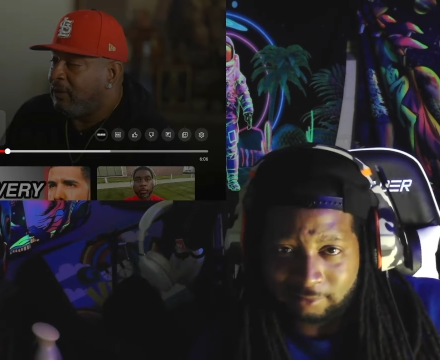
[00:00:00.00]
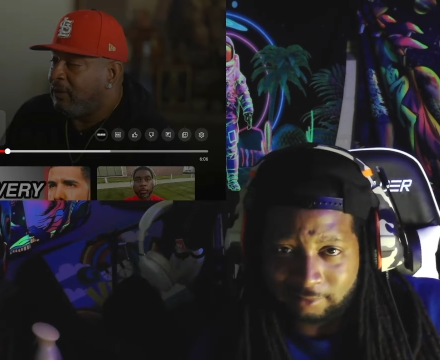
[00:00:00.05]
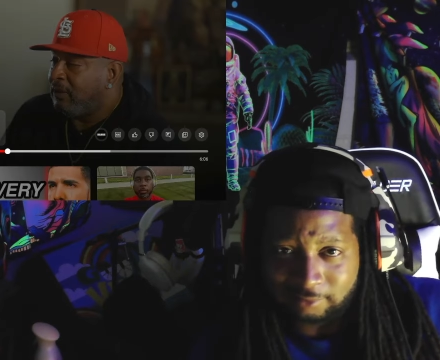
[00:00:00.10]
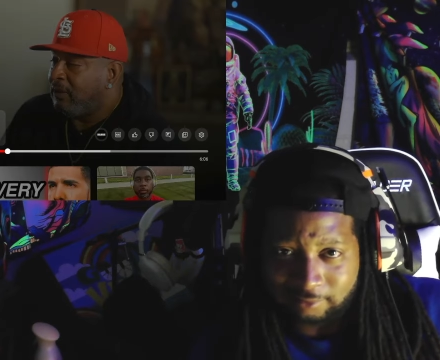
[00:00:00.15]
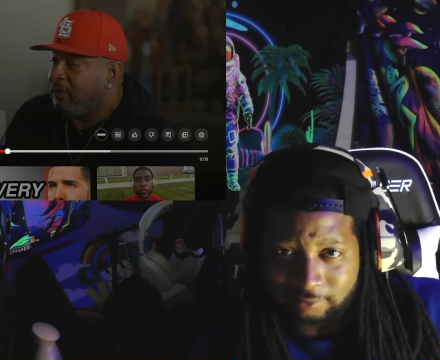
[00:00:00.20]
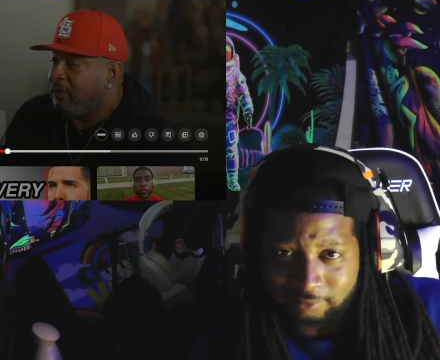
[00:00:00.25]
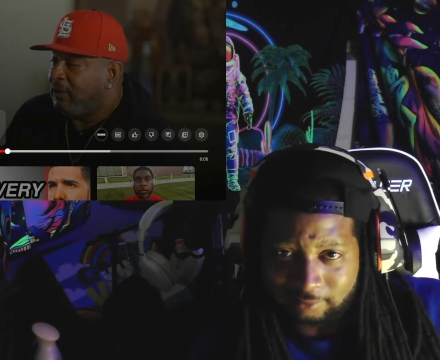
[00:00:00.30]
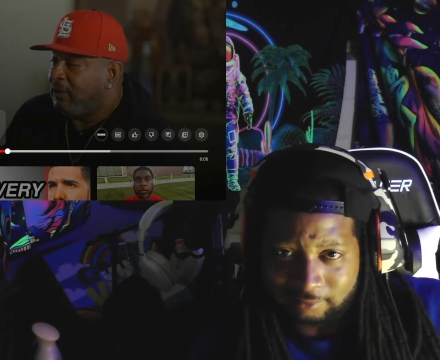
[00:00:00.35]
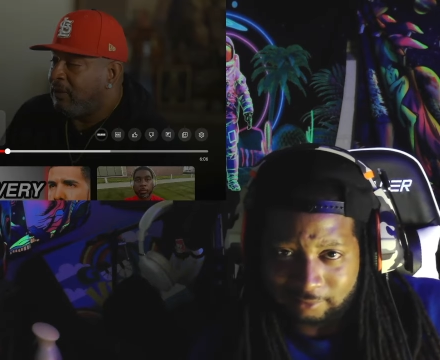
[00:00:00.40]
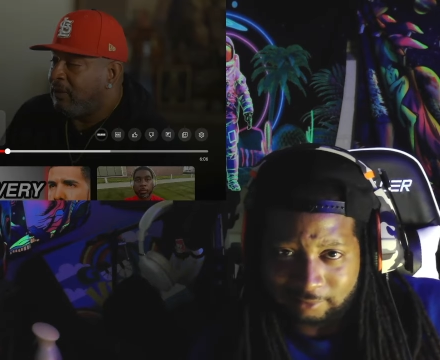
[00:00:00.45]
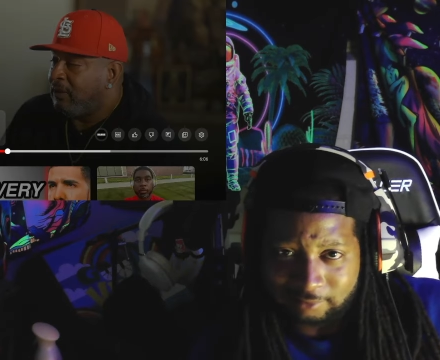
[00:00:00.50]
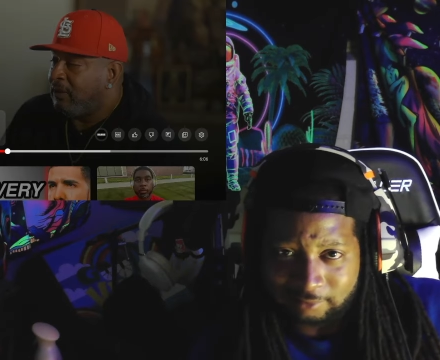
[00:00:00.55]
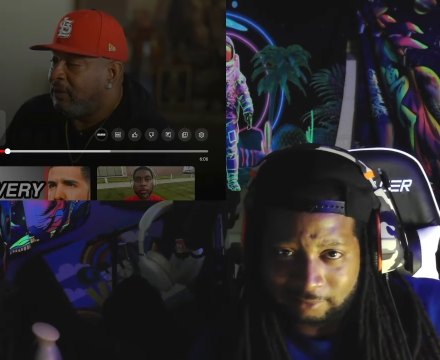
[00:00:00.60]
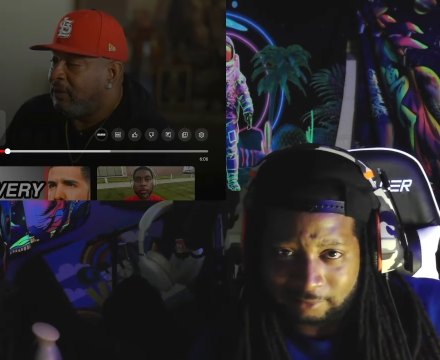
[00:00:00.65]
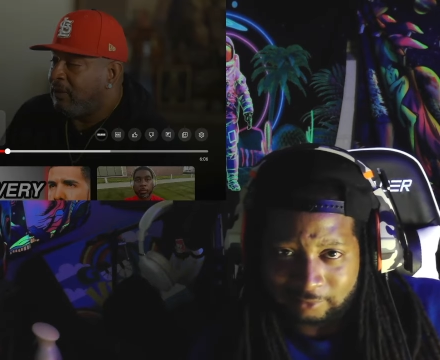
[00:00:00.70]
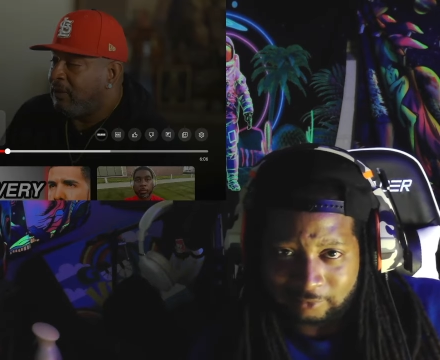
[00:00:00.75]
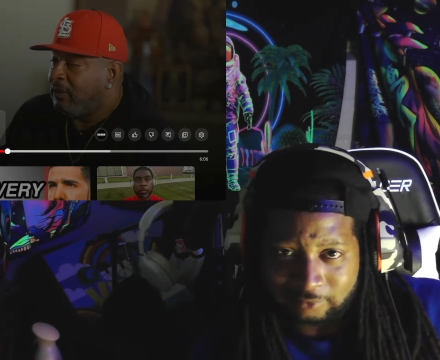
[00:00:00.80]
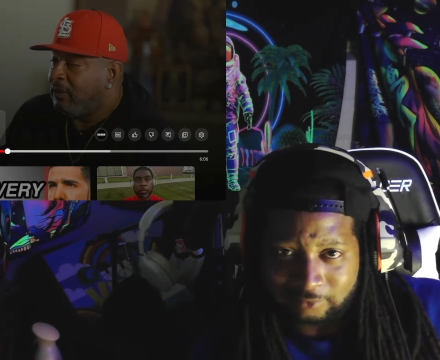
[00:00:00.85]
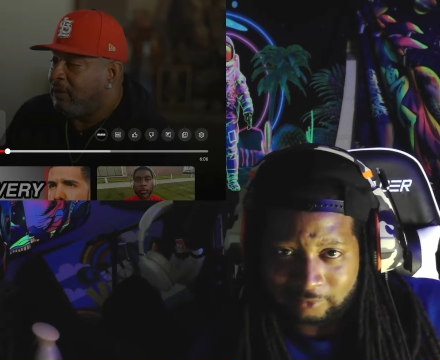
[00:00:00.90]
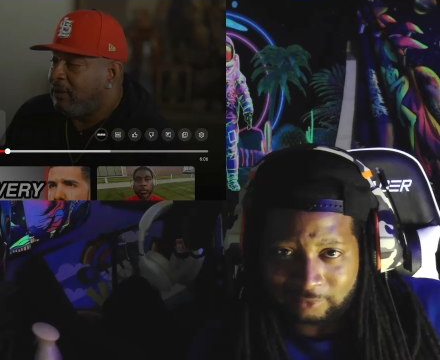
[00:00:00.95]

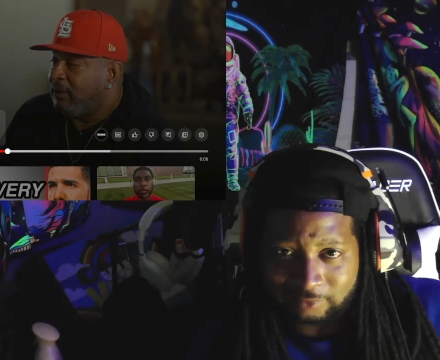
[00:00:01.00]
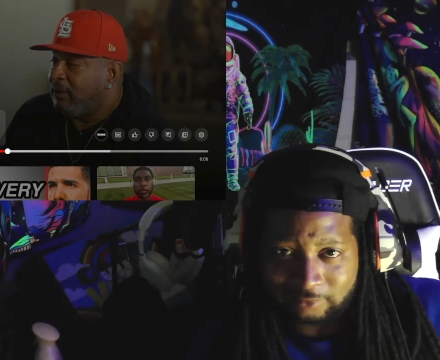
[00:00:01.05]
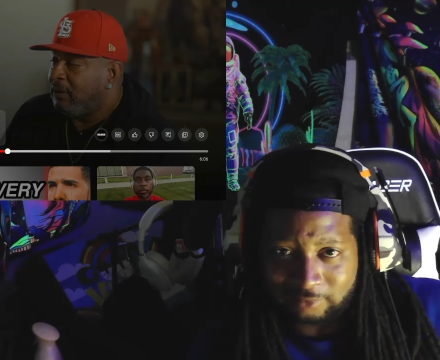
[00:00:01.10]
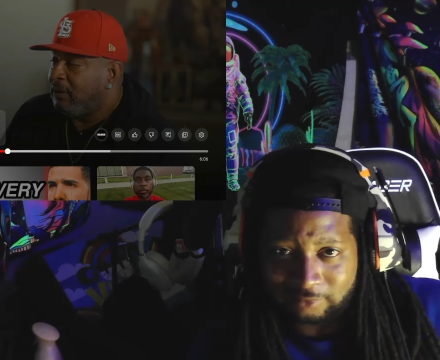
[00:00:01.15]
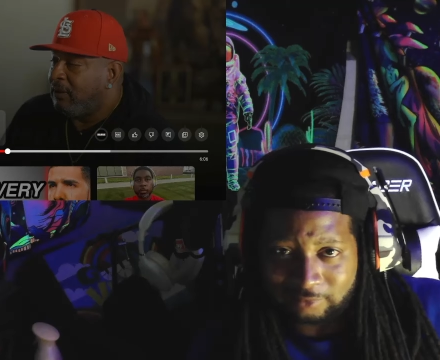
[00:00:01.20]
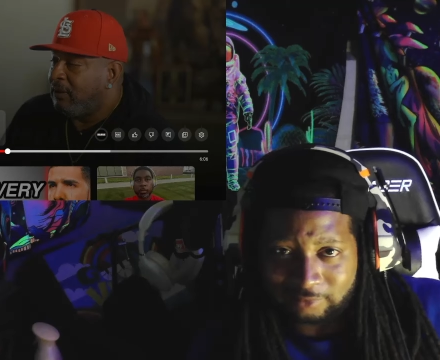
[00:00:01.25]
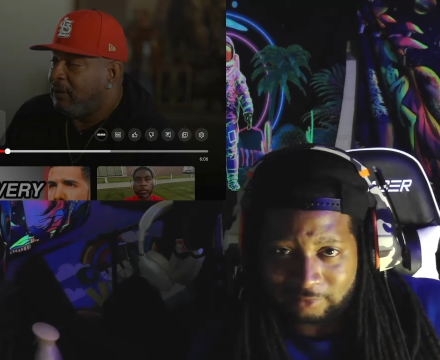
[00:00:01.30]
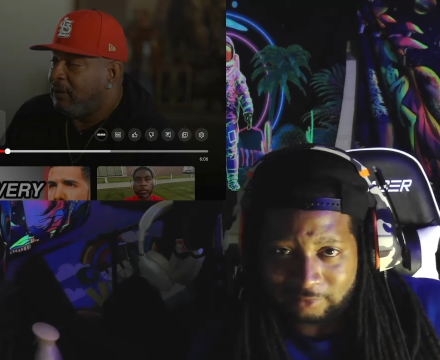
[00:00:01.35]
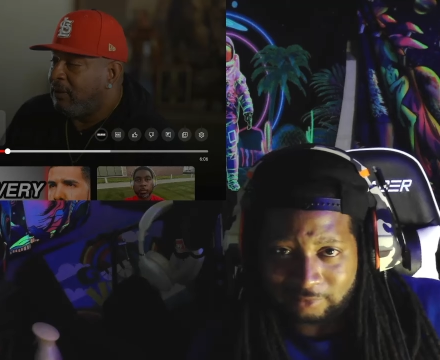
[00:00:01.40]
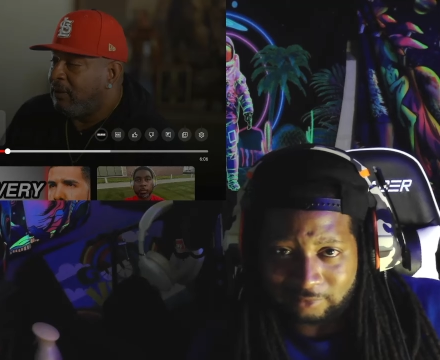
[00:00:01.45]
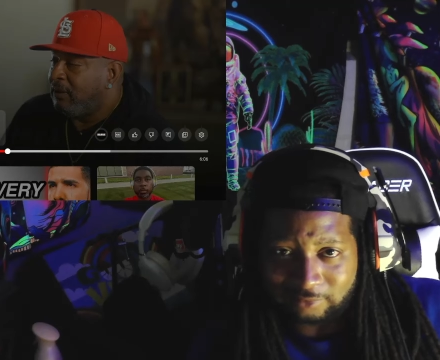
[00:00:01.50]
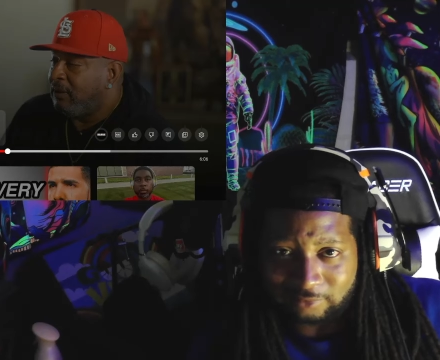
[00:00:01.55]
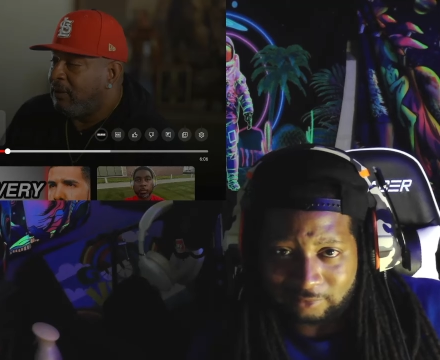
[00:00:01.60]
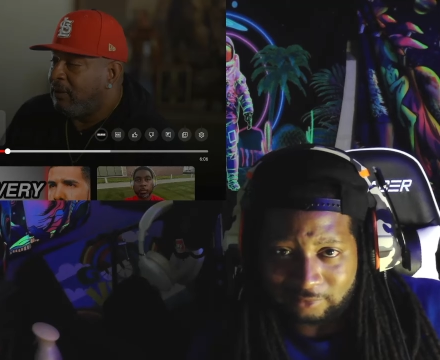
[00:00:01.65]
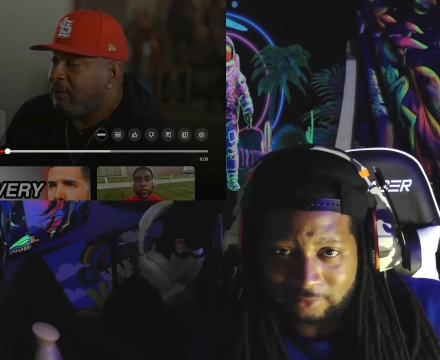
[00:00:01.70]
No one is speaking in this clip.